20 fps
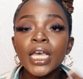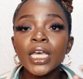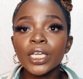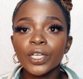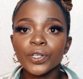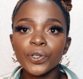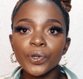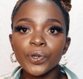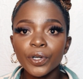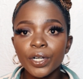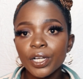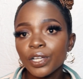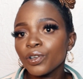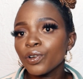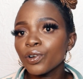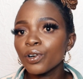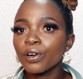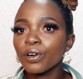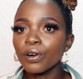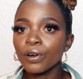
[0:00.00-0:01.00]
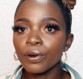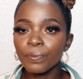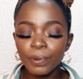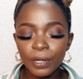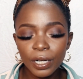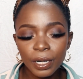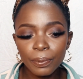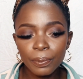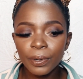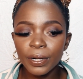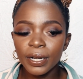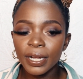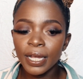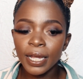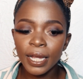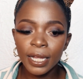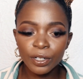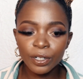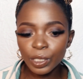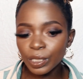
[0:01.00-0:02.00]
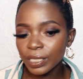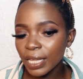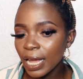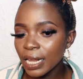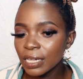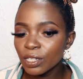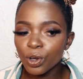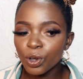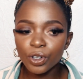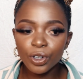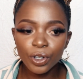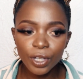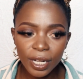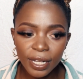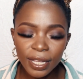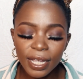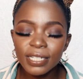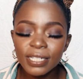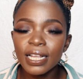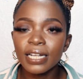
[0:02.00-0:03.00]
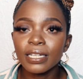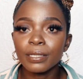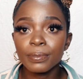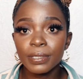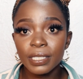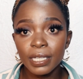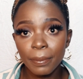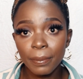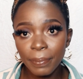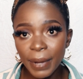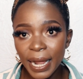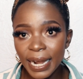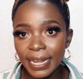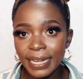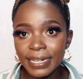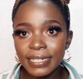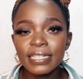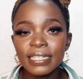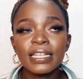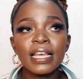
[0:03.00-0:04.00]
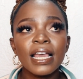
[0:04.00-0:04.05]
kidogo kidogo, pole pole and all that. Or you can get a lipstick palette